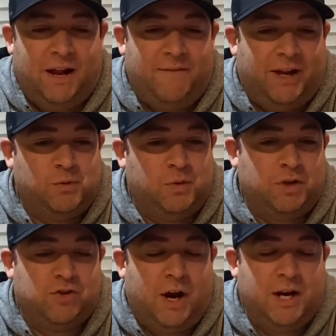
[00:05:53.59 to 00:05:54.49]
And I think that's what they're
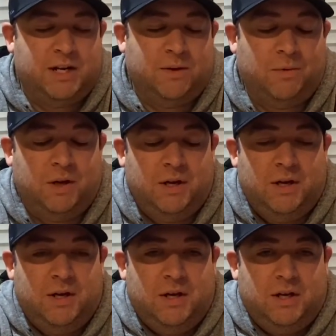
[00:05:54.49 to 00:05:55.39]
trying
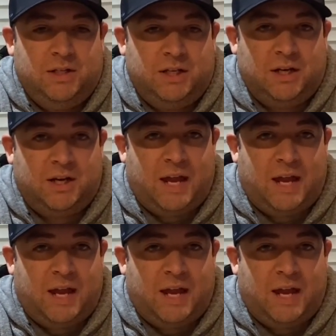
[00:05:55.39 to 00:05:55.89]
to